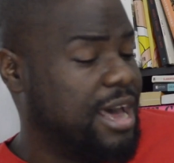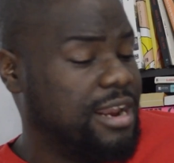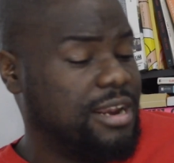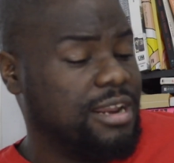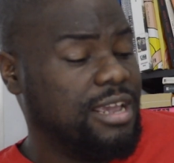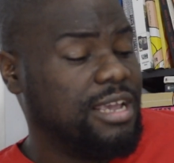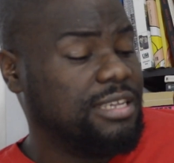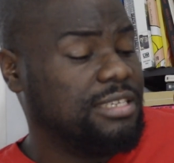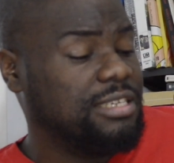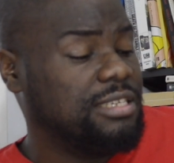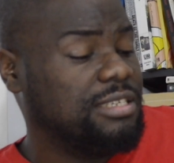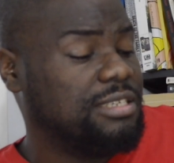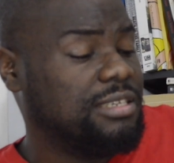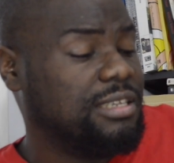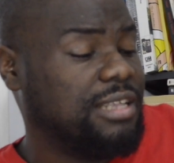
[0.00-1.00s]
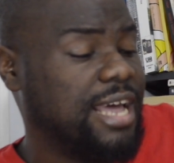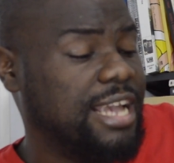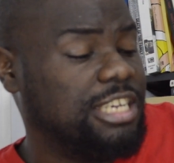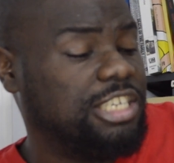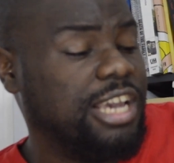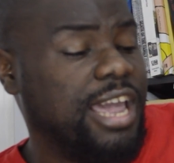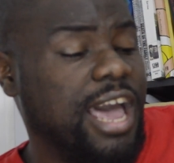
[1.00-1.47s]
about it is
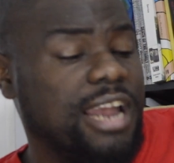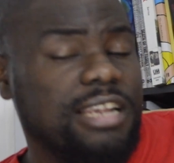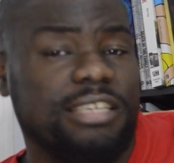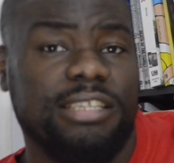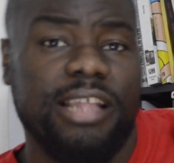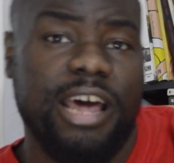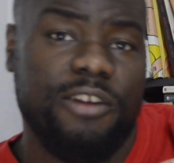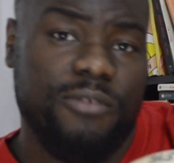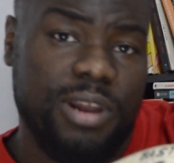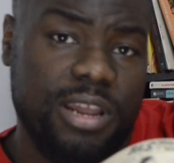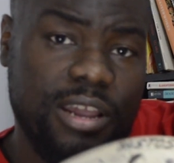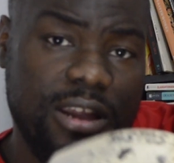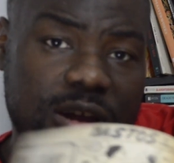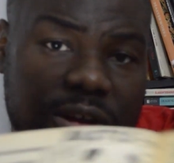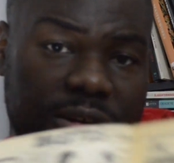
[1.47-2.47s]
like, check out this lettering